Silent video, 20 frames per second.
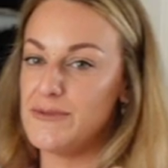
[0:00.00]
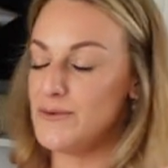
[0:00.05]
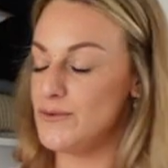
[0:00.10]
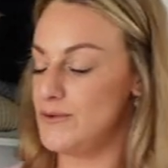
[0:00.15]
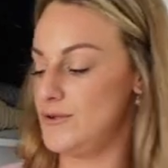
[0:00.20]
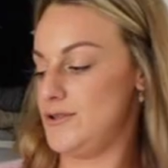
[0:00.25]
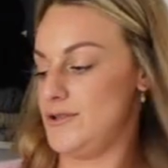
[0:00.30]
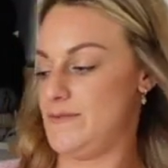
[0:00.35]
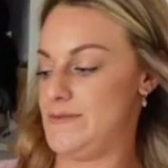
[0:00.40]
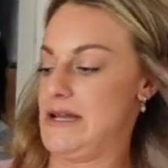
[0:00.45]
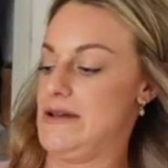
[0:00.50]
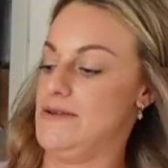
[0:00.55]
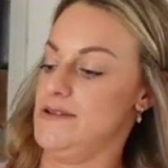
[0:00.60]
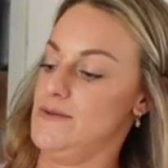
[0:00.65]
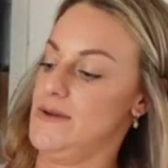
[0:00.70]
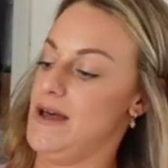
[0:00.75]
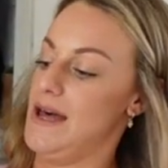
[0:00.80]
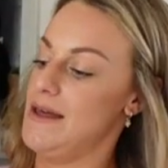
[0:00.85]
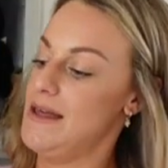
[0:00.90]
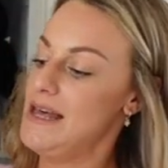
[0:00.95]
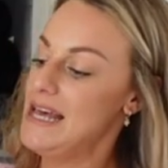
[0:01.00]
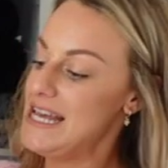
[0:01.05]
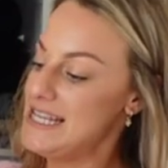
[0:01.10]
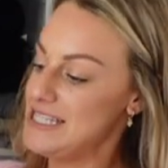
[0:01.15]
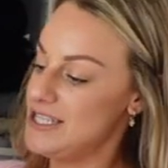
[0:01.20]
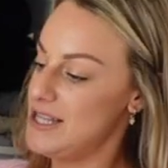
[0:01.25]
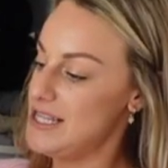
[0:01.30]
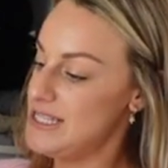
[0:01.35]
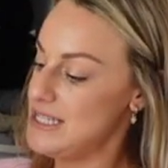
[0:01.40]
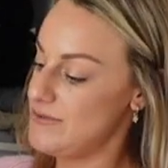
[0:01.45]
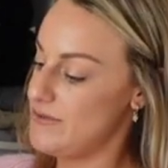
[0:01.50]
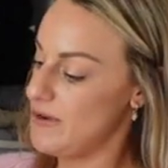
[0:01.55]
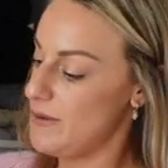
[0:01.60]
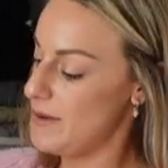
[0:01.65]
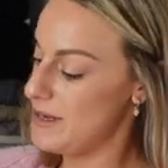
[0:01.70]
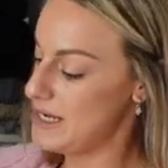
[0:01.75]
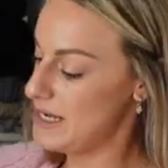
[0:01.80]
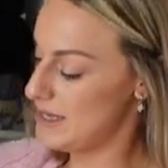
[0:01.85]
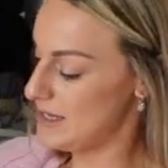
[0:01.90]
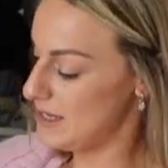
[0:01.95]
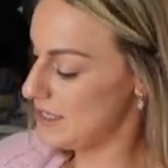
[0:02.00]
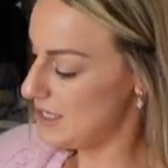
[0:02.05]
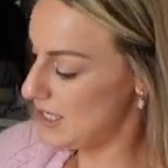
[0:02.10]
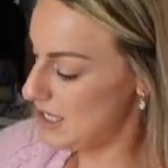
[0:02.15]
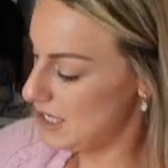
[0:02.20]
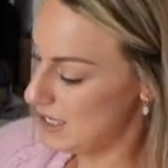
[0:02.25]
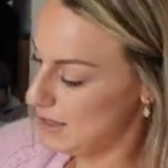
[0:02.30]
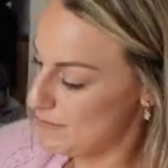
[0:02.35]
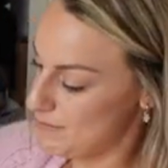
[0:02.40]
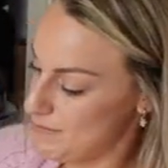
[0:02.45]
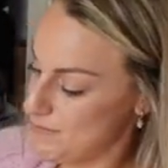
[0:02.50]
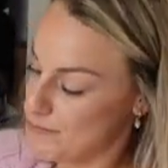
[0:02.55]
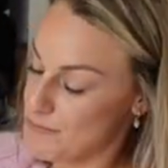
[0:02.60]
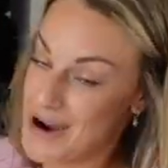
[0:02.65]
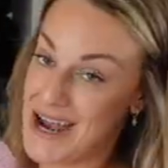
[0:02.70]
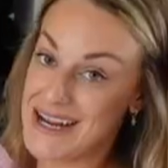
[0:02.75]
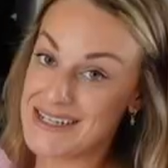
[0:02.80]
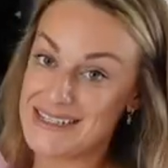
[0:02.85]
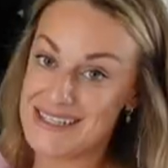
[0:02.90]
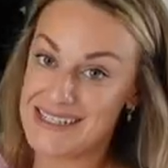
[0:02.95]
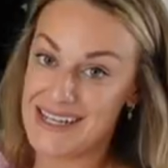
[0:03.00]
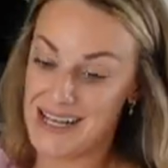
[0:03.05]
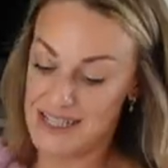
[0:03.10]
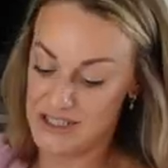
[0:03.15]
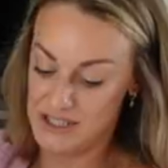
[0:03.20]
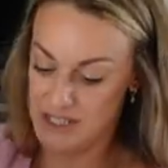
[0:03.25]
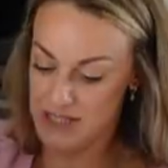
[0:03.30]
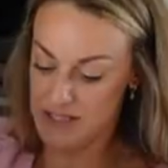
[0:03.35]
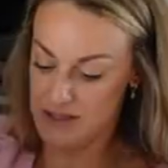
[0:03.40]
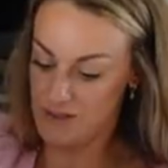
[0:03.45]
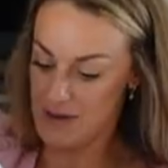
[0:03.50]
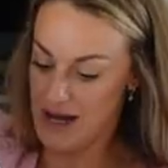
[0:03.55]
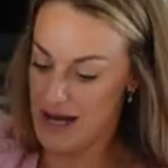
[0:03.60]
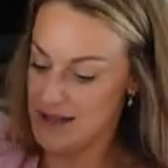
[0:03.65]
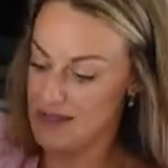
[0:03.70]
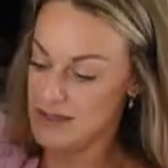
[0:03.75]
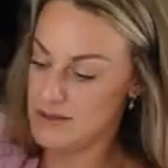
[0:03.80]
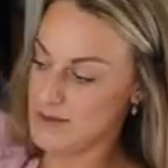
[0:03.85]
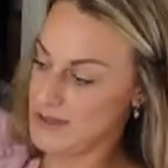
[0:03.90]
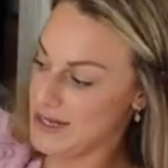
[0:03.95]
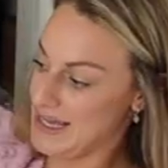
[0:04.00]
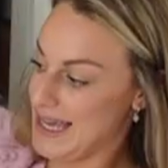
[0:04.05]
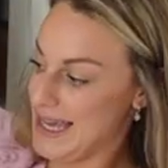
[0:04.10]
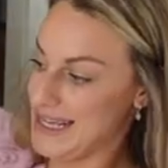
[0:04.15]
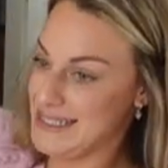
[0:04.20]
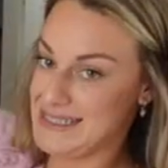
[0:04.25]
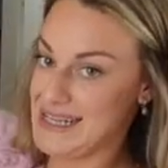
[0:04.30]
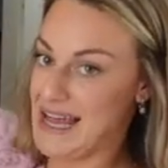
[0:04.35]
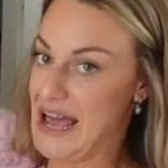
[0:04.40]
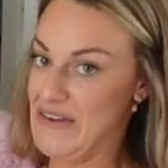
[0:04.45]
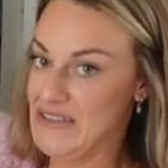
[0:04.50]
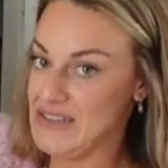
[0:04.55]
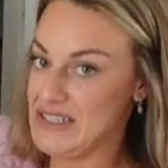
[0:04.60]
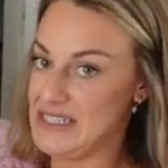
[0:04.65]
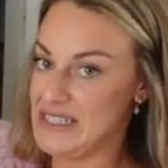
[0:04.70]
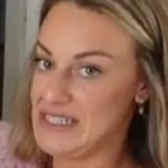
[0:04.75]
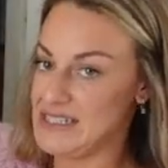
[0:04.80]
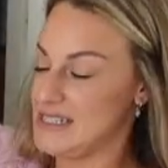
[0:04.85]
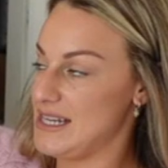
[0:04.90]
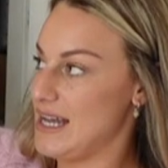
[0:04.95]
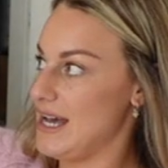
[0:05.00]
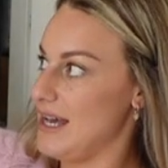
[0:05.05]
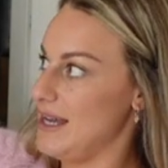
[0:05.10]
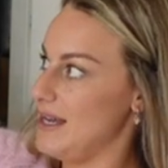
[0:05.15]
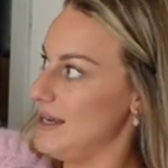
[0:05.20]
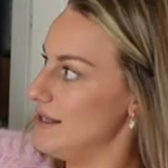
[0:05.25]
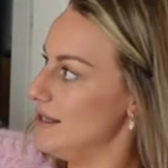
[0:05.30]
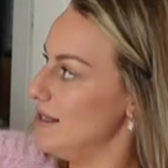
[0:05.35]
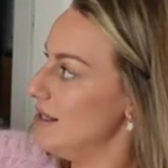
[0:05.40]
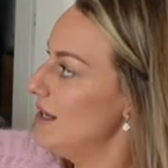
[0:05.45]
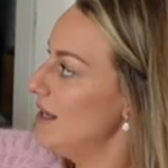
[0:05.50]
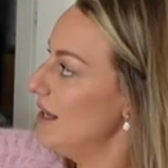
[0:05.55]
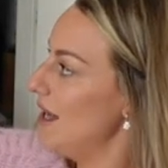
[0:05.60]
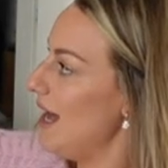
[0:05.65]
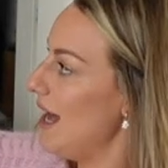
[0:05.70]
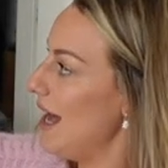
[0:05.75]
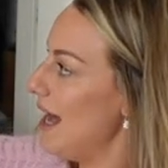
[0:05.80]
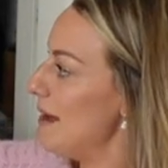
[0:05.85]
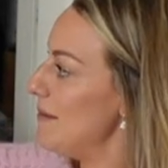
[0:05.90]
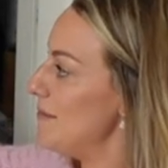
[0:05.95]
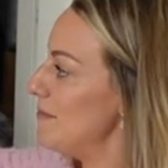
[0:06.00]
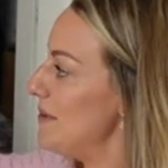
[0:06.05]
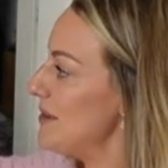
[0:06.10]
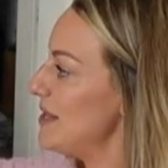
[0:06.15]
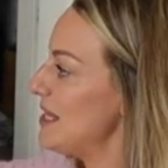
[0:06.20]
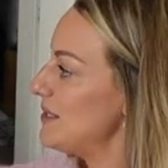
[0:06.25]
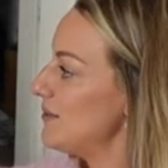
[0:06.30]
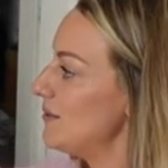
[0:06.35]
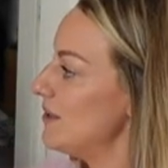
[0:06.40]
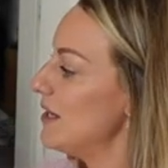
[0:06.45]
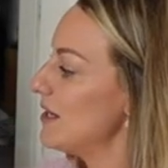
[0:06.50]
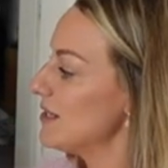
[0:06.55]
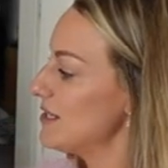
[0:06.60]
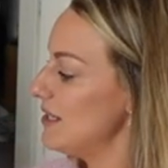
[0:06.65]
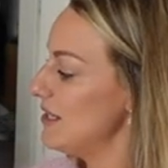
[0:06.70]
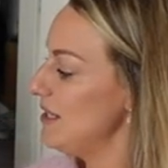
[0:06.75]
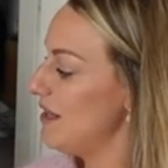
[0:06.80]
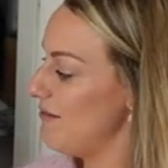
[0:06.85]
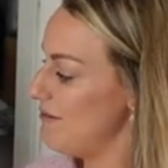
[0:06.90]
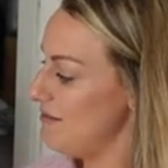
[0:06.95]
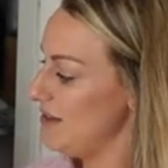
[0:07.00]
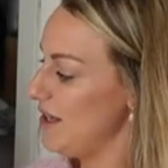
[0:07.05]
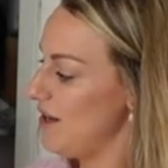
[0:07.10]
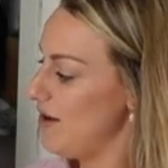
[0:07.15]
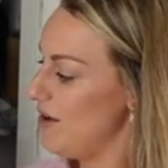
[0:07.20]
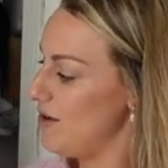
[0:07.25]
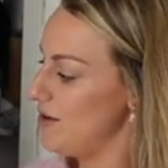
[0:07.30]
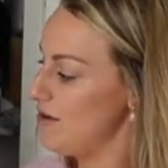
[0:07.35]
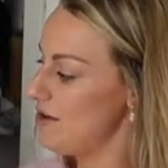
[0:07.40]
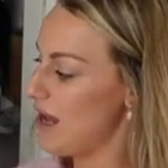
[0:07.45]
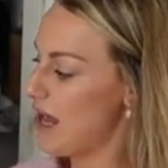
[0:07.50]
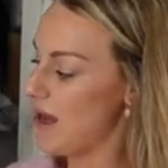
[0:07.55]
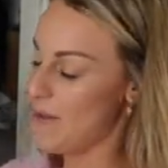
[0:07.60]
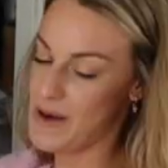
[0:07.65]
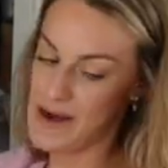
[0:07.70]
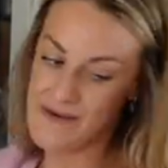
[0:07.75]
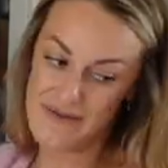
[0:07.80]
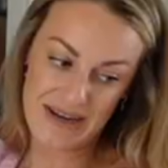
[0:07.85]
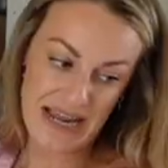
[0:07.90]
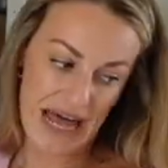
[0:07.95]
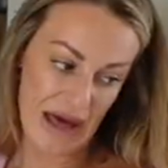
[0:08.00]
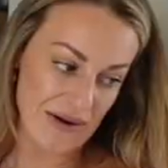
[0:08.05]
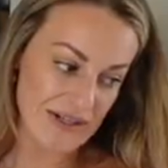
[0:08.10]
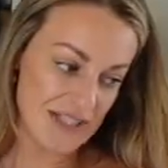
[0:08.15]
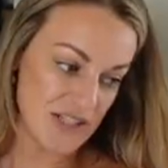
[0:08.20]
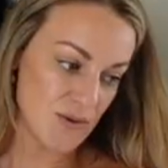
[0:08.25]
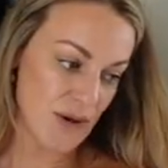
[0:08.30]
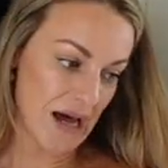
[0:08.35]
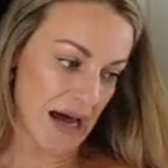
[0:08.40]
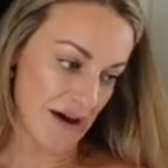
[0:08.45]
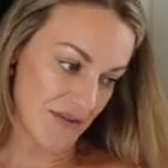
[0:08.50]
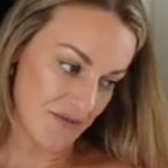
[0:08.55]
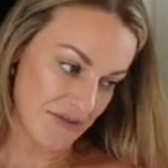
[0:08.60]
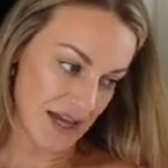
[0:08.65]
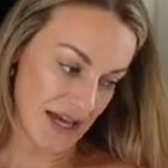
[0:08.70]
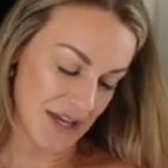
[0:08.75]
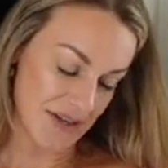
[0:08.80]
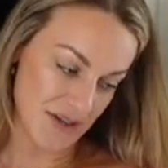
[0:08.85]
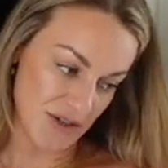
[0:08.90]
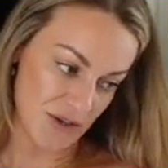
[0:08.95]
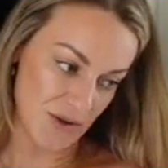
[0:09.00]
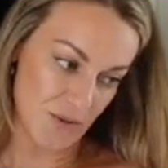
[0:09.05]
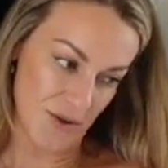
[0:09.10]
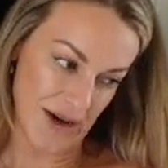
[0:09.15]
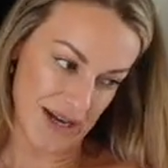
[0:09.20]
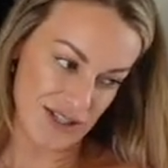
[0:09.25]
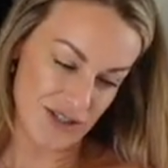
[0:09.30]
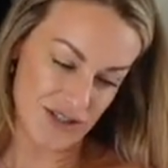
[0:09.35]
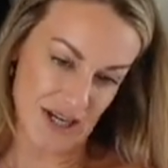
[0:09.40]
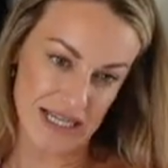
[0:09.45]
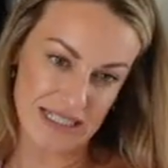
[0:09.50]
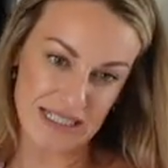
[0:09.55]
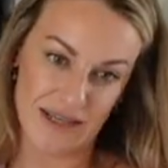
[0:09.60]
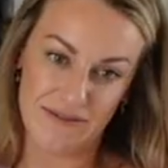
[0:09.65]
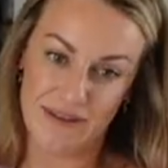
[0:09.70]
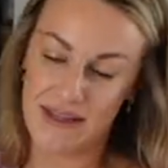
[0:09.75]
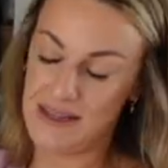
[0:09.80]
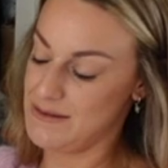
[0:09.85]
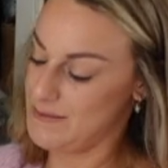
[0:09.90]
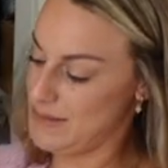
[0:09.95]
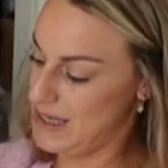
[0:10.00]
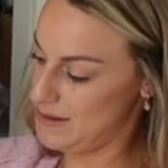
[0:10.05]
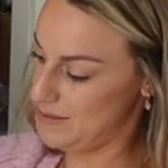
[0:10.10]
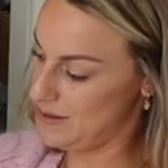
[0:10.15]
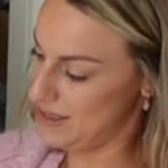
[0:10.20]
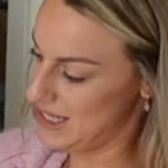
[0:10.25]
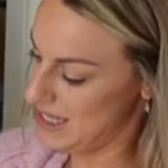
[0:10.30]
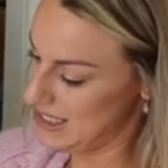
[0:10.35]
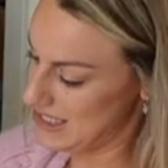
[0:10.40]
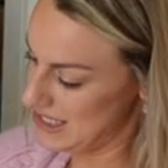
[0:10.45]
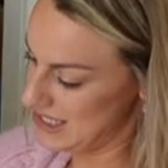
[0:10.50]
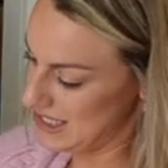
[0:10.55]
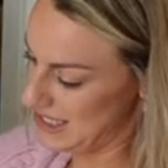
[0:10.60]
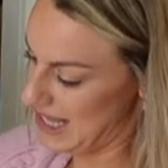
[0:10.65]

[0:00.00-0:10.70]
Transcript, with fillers: my wardrobe now as well. So this is from uh, the brand Style Cheat as well. This one, again, definitely needs an iron. Um, but this one looks lovely on. However, now I do have that new white dress. I think maybe this is